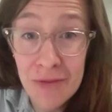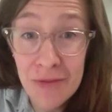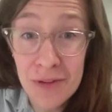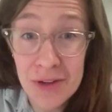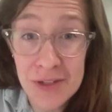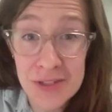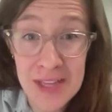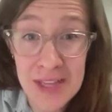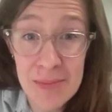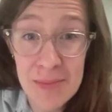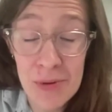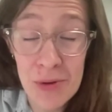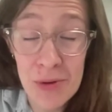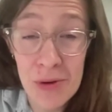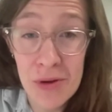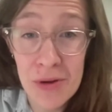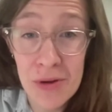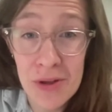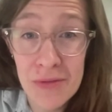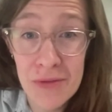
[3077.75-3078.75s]
For
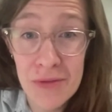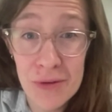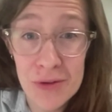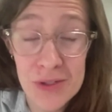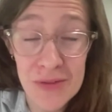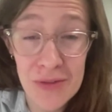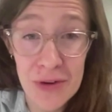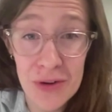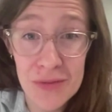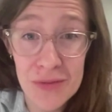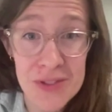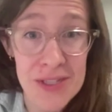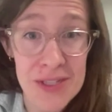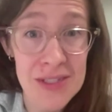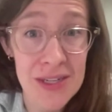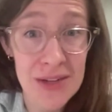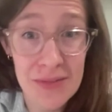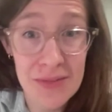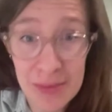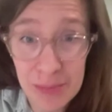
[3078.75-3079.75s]
example, if folks have heard of
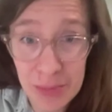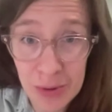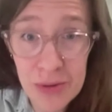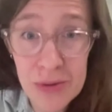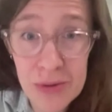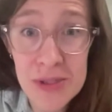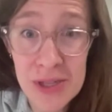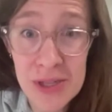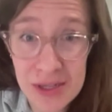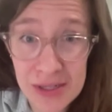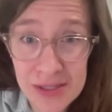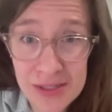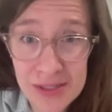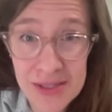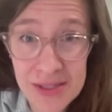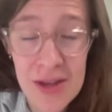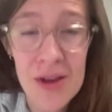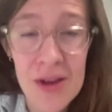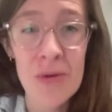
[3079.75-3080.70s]
cystic fibrosis,